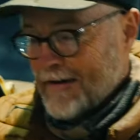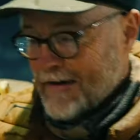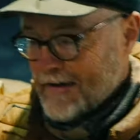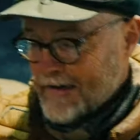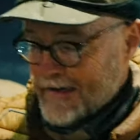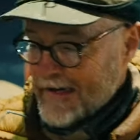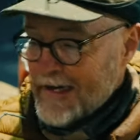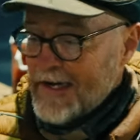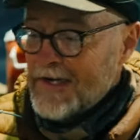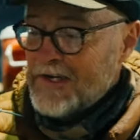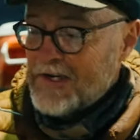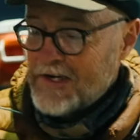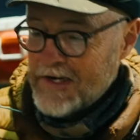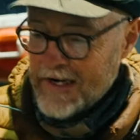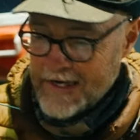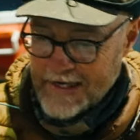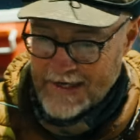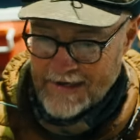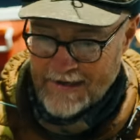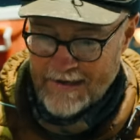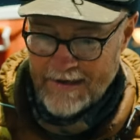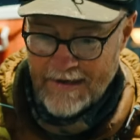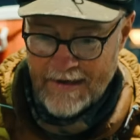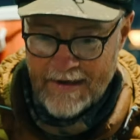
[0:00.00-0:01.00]

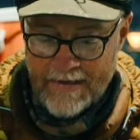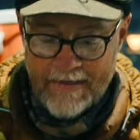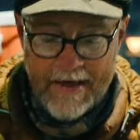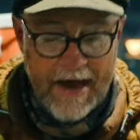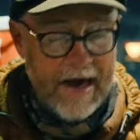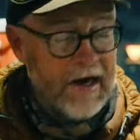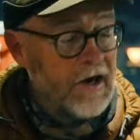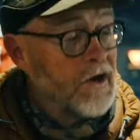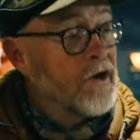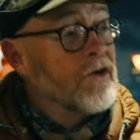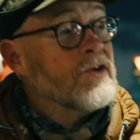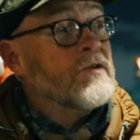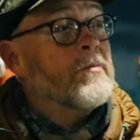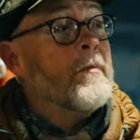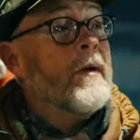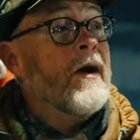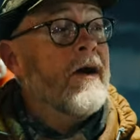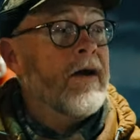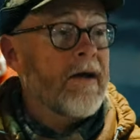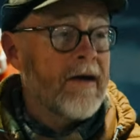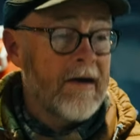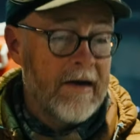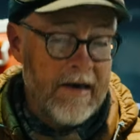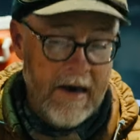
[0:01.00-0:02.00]
Disney, that Good
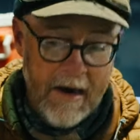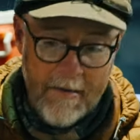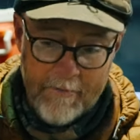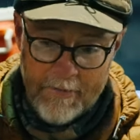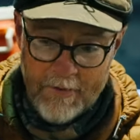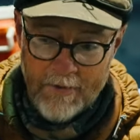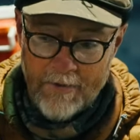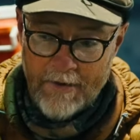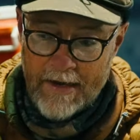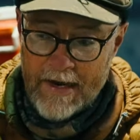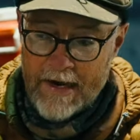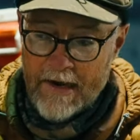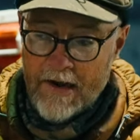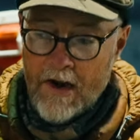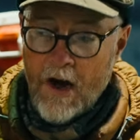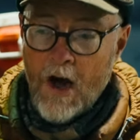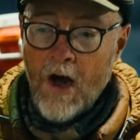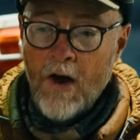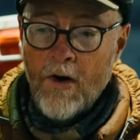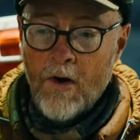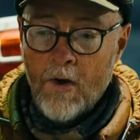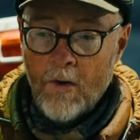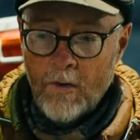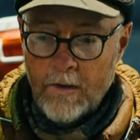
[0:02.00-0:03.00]
Samaritan couple had
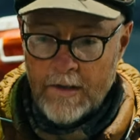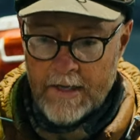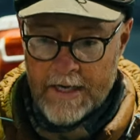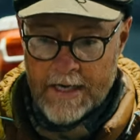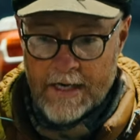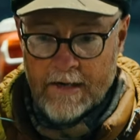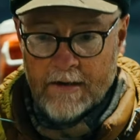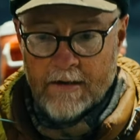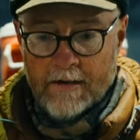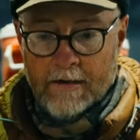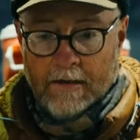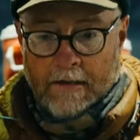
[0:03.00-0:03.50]
not only